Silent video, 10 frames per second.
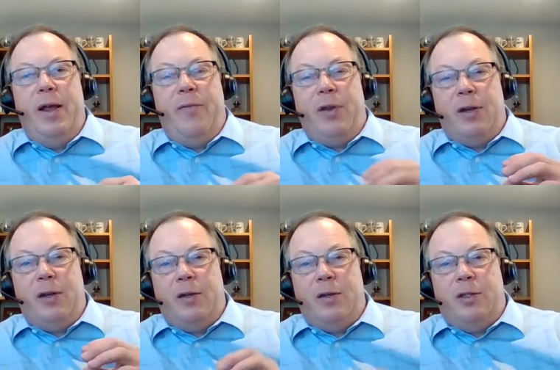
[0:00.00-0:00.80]
if the
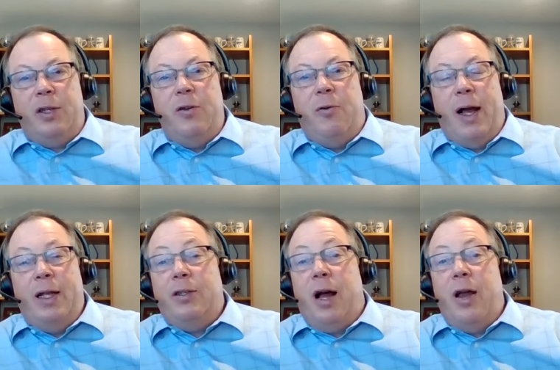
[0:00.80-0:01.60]
CUI
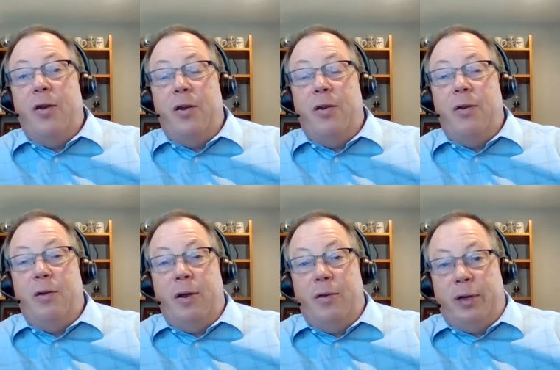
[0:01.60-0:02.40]
is not
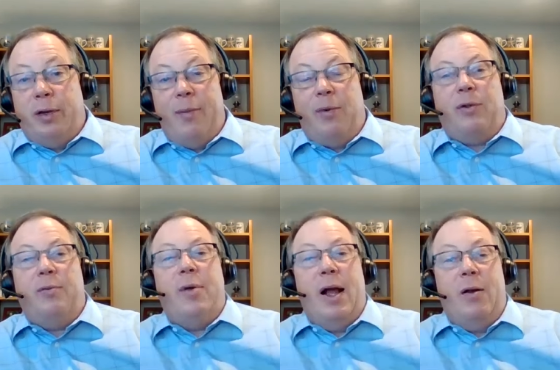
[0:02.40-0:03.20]
labeled
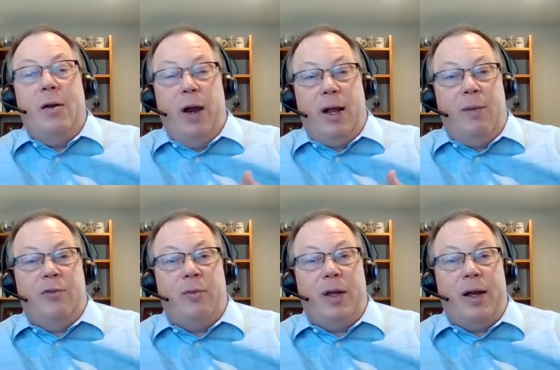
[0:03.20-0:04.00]
when it
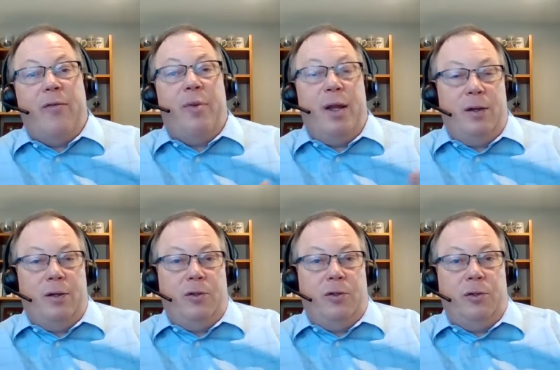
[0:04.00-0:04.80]
comes from the government
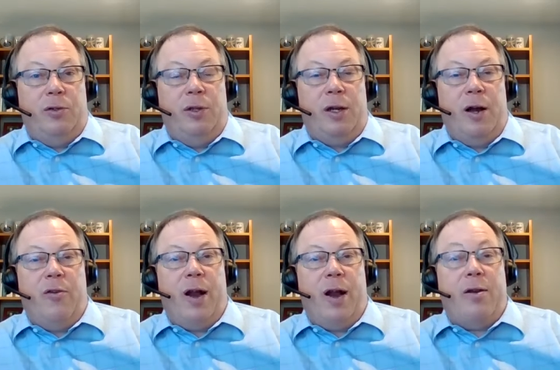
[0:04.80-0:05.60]
to the
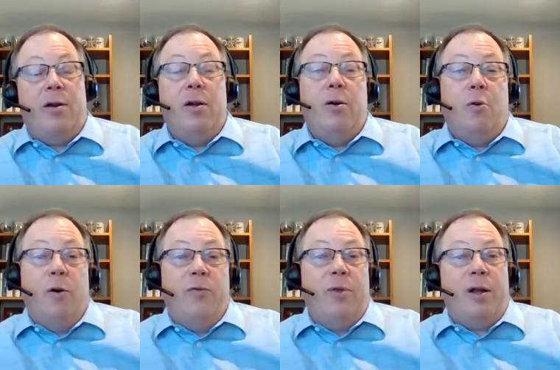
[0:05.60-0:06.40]
contractor
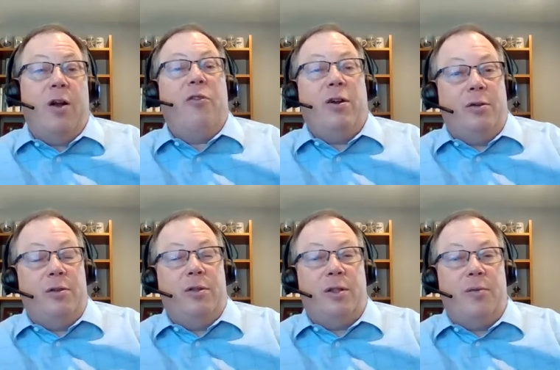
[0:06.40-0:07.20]
or from the contractor
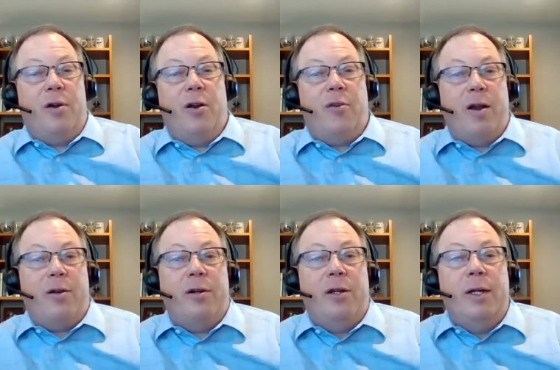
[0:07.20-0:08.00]
to the
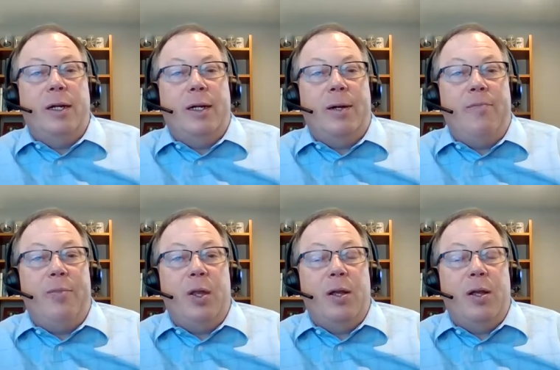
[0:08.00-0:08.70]
subcontractor, um,